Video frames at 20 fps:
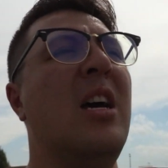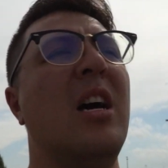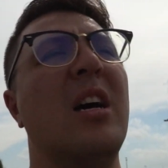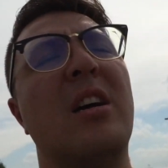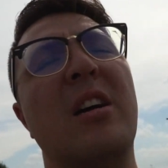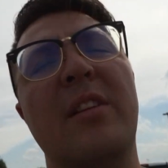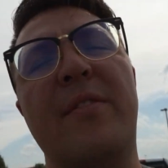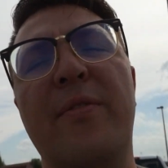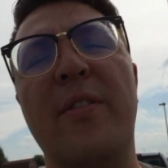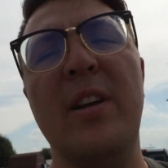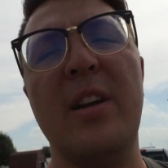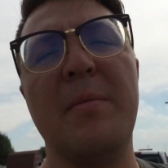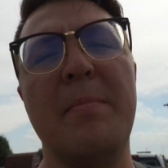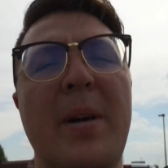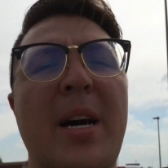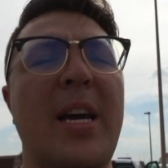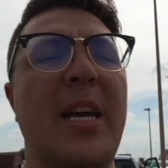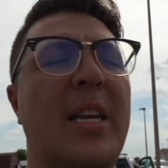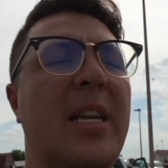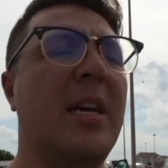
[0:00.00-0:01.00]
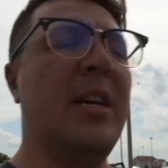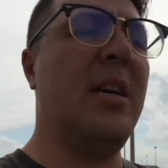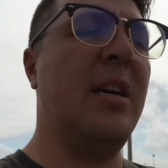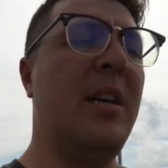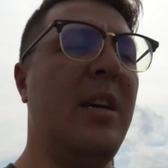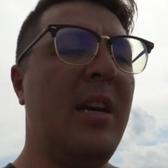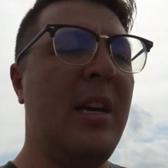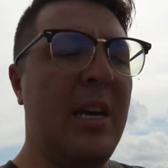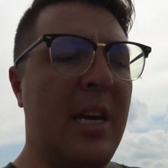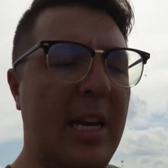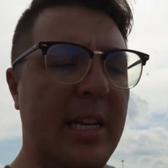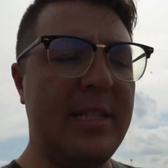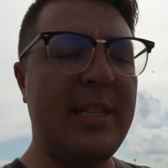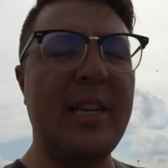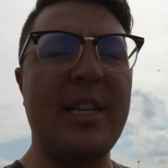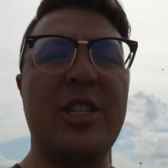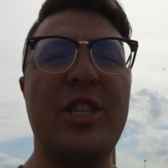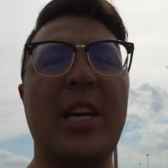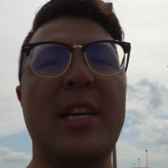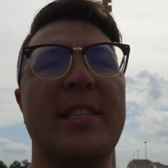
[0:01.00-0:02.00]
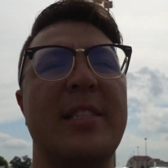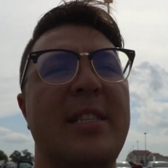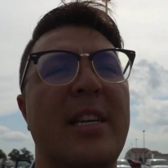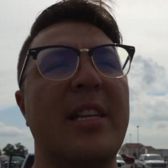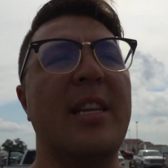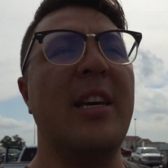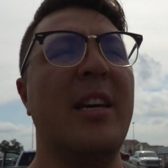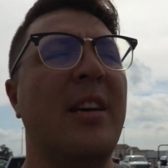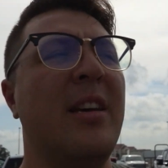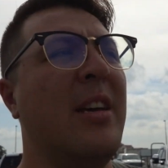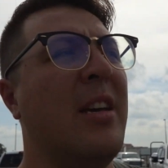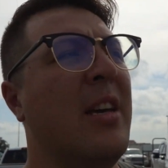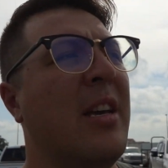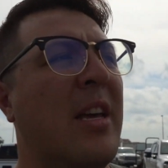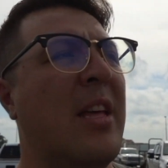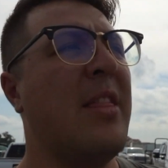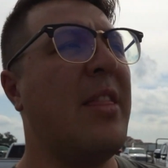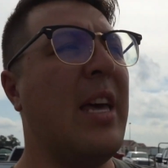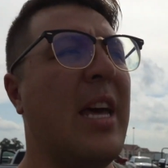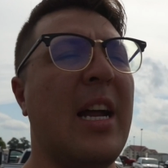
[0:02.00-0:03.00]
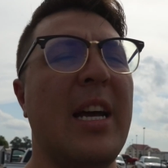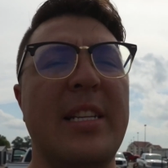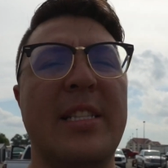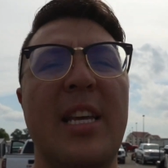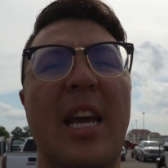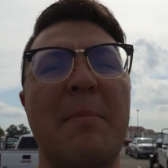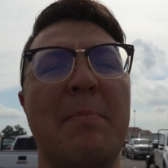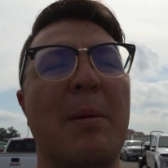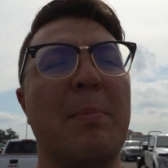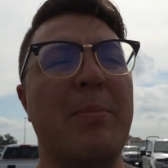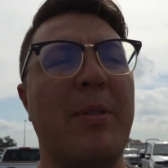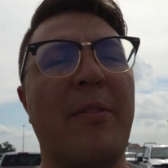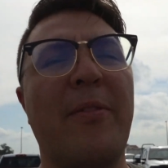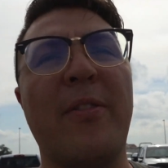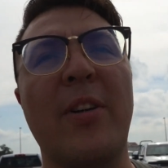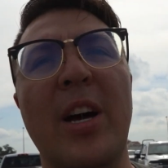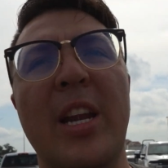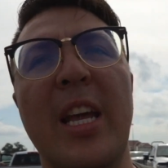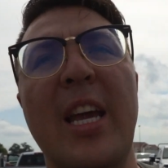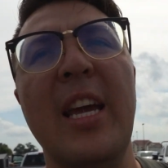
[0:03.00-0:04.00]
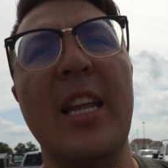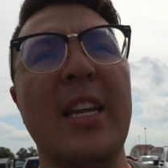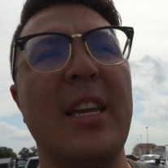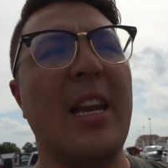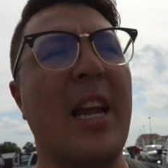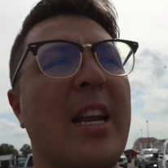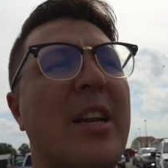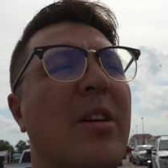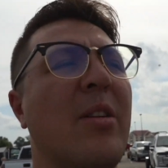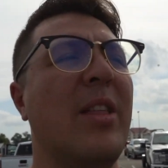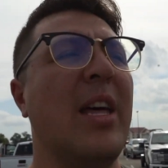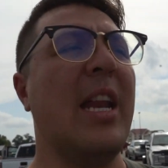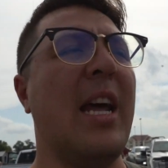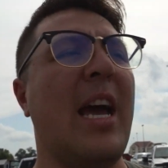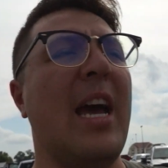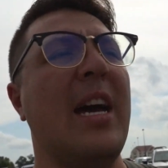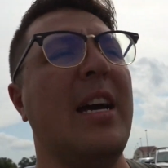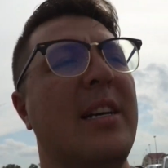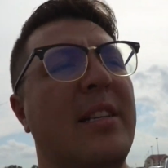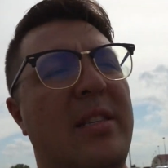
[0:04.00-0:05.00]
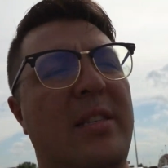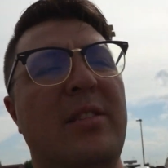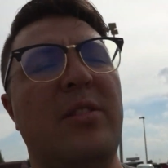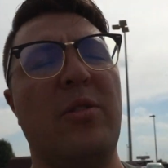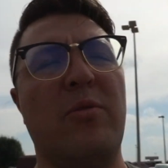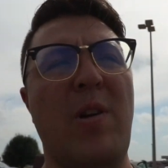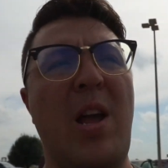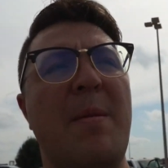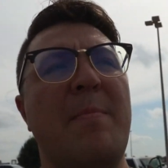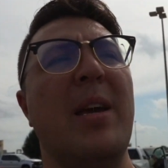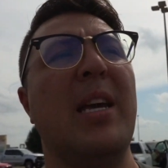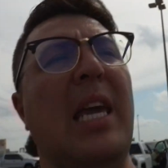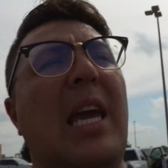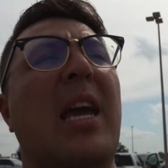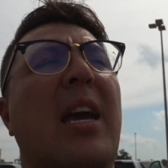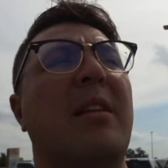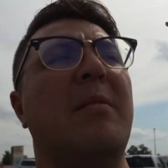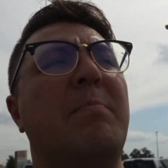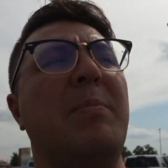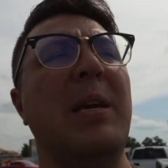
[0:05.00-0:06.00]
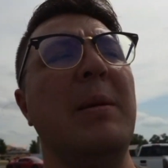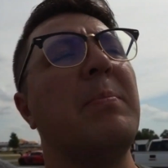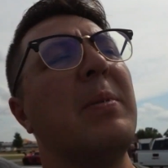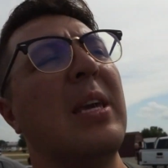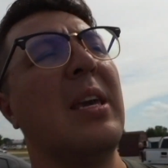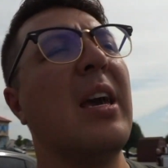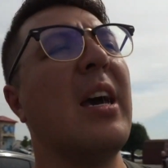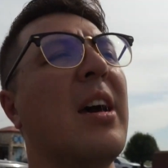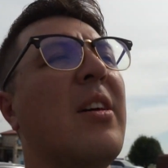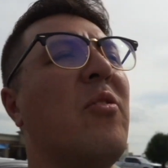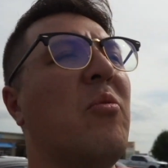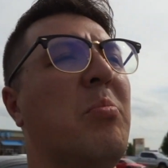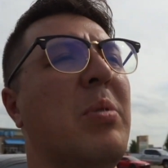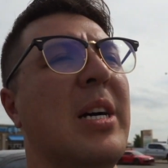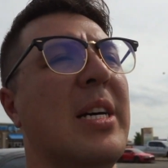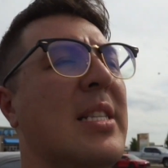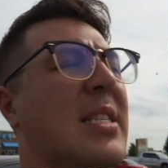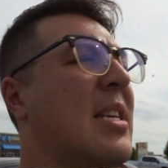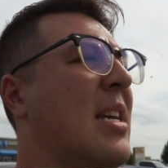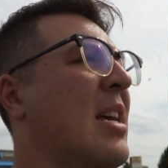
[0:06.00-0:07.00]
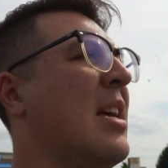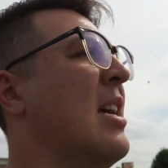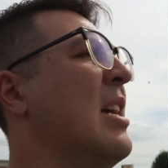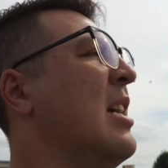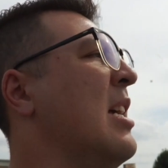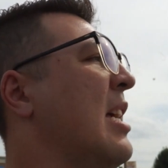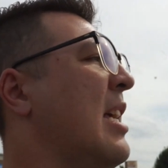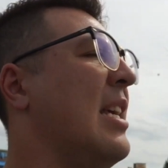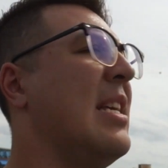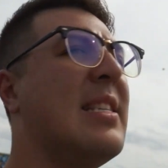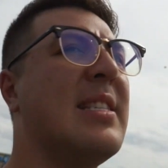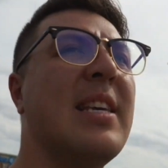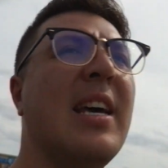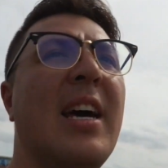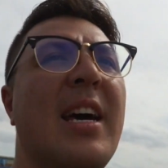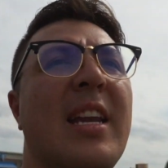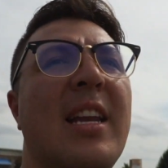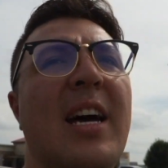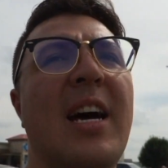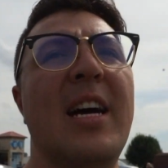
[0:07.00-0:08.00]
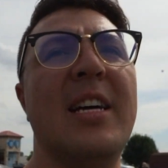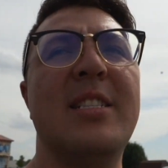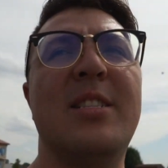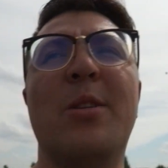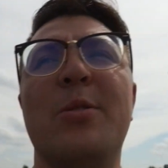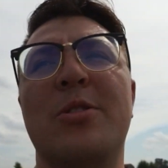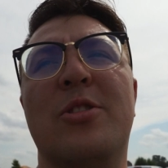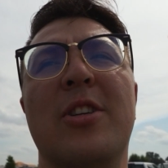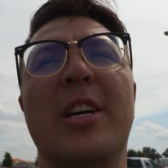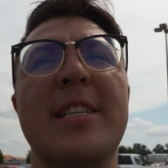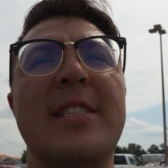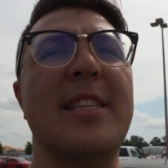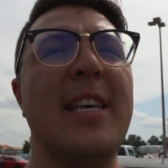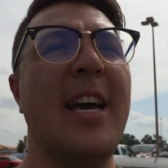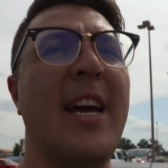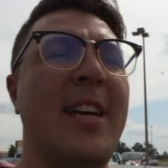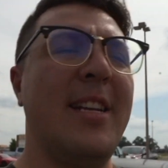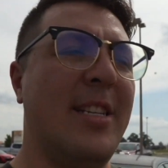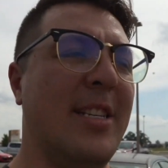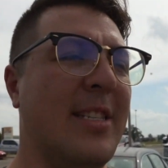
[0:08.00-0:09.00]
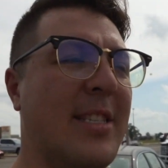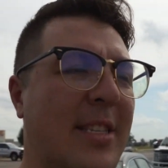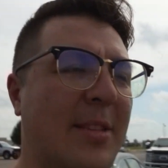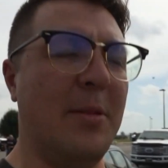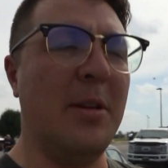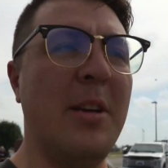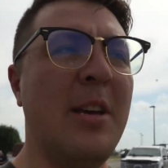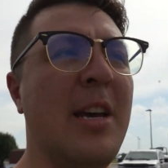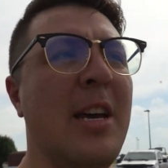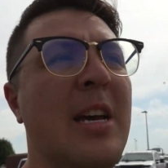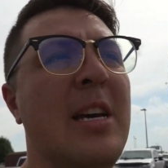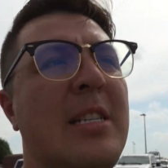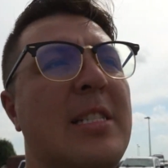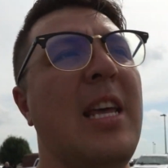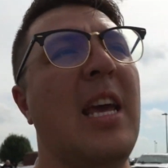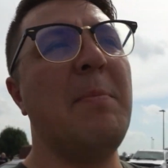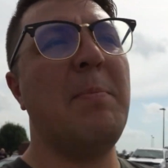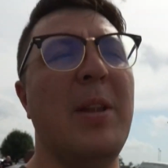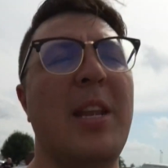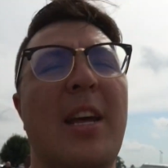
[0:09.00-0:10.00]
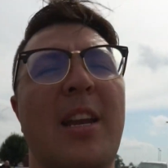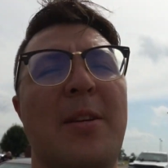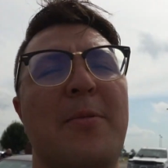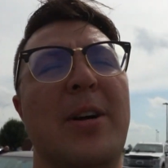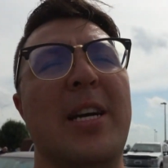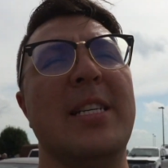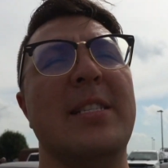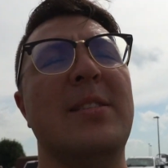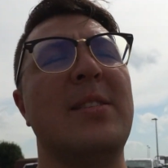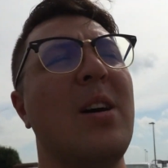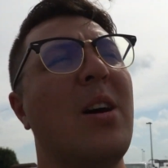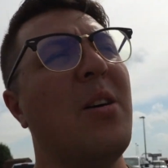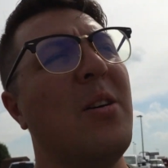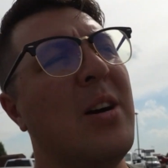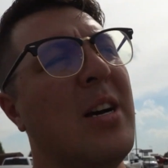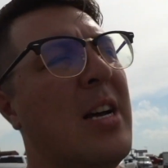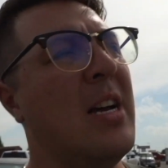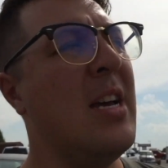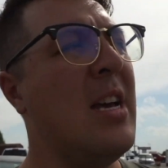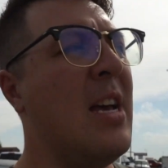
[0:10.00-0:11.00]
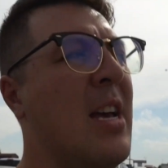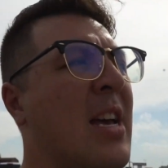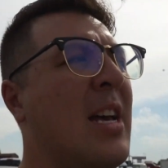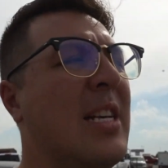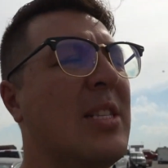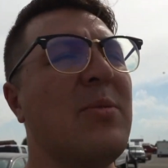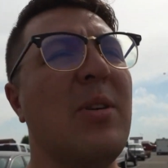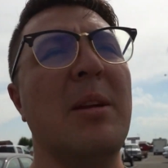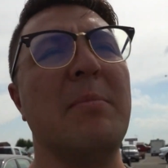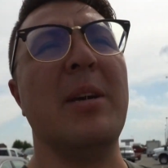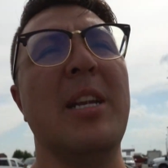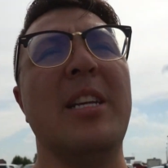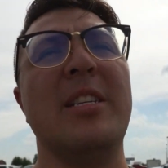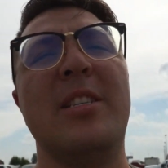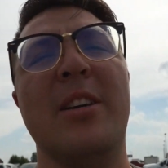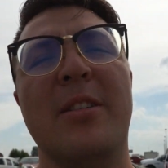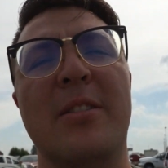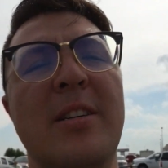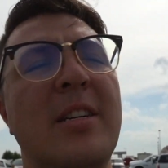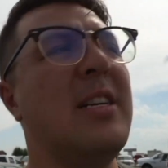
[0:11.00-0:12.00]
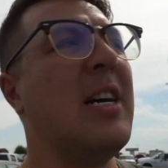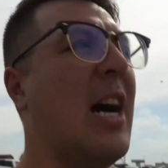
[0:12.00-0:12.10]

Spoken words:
good friend of mine had suggested that I tape up the front end, and I know that it has ceramic and PPF, but he said, don't trust that, just tape it anyway. So that's what I'm gonna do.